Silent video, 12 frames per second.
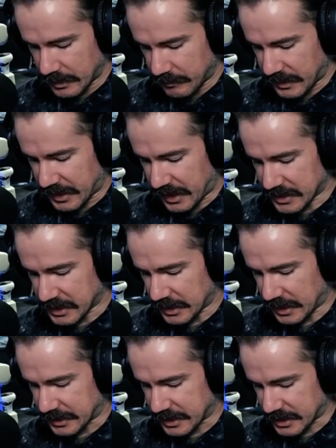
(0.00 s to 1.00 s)
Because I
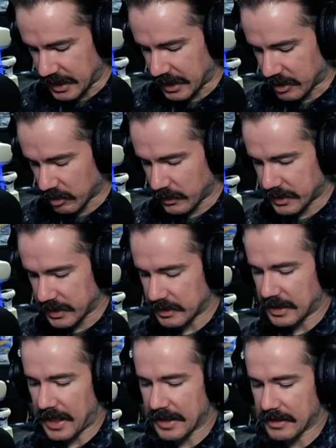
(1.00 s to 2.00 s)
like to tinker with it a
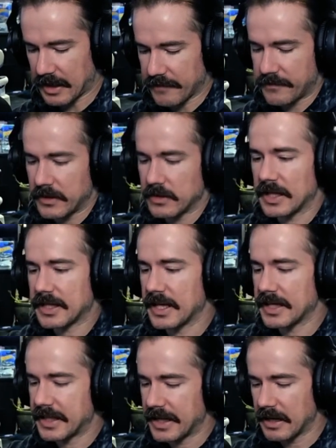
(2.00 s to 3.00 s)
lot, I feel like I
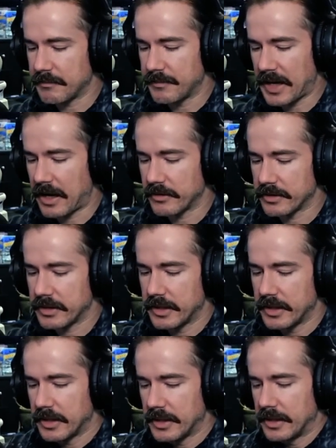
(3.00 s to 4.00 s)
get about
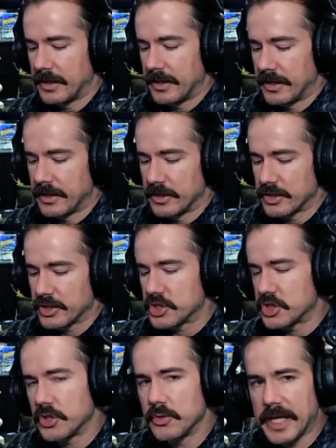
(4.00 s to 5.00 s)

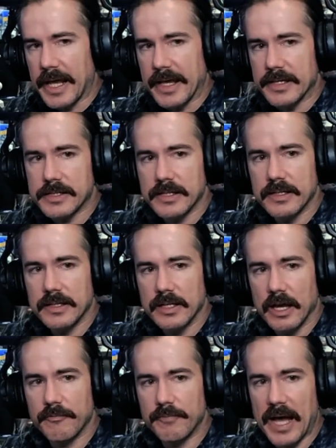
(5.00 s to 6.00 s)
2 days
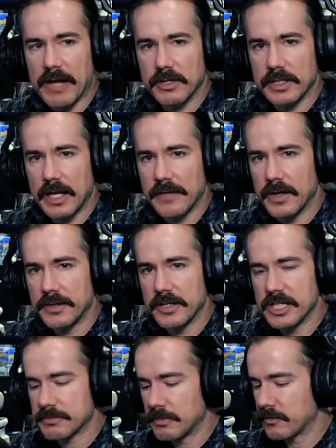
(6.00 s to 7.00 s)
of battery life on
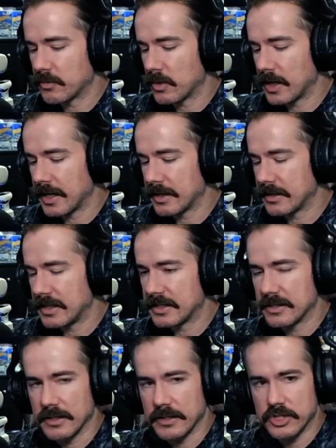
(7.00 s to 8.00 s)
this before I need
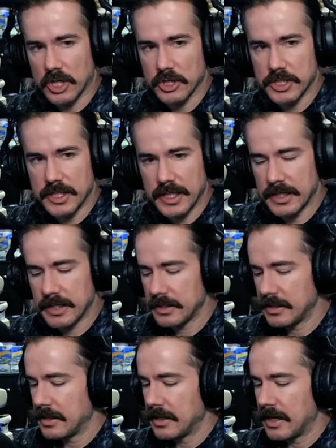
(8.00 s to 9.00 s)
to charge it again.
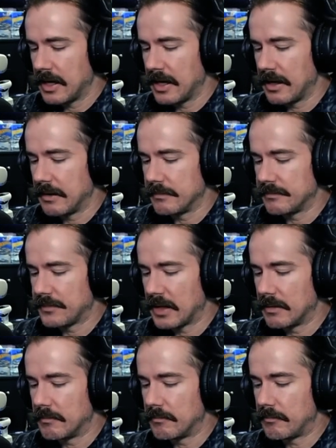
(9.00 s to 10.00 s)

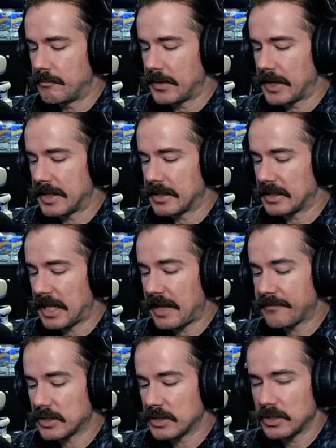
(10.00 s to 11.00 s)
But
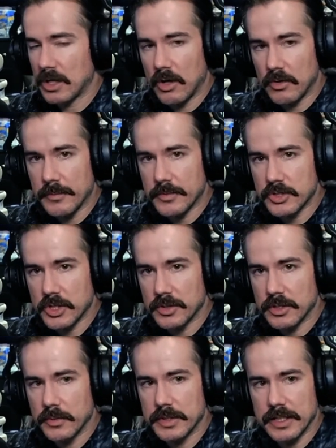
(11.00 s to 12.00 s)
left alone, I'm sure
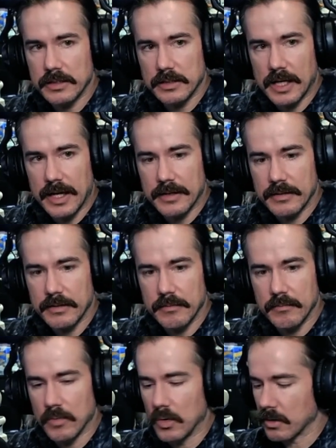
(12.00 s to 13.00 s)
you would get a lot
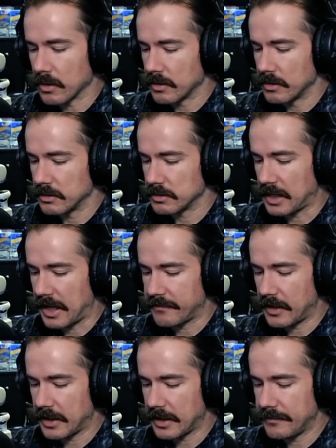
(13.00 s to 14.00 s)
more life
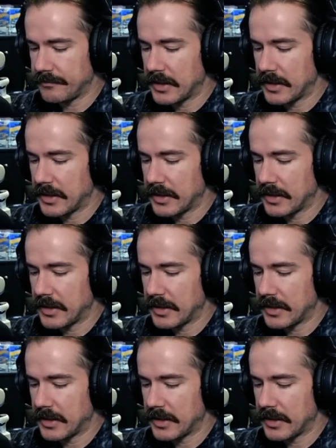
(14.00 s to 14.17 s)
on it.